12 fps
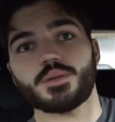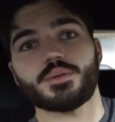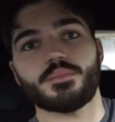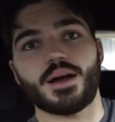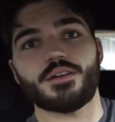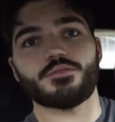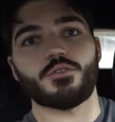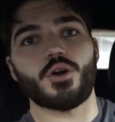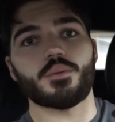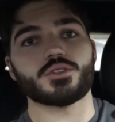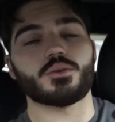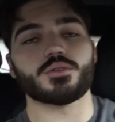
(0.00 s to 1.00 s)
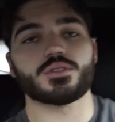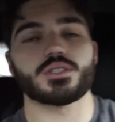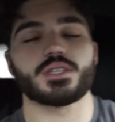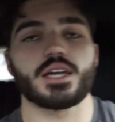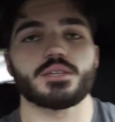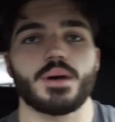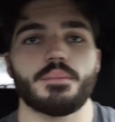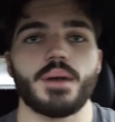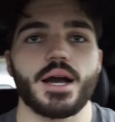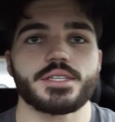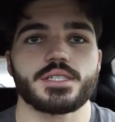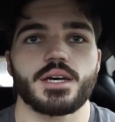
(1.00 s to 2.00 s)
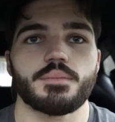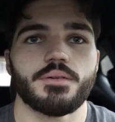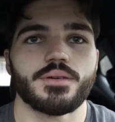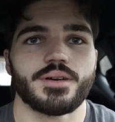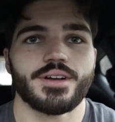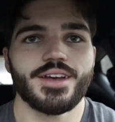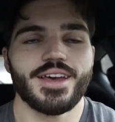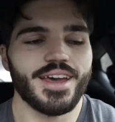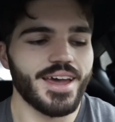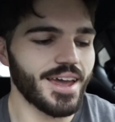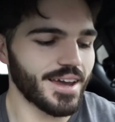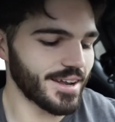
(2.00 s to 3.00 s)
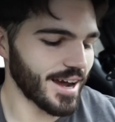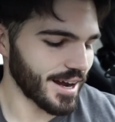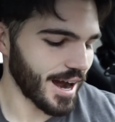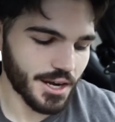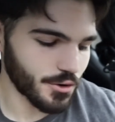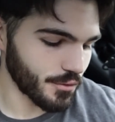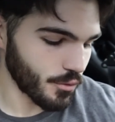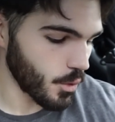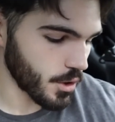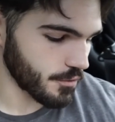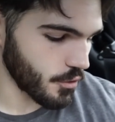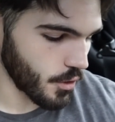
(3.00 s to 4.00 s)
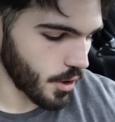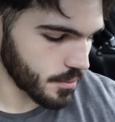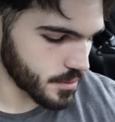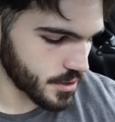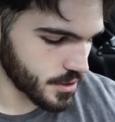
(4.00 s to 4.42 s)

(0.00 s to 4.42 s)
I mean, my forearm is almost the size of my bicep and I don't even work forearms.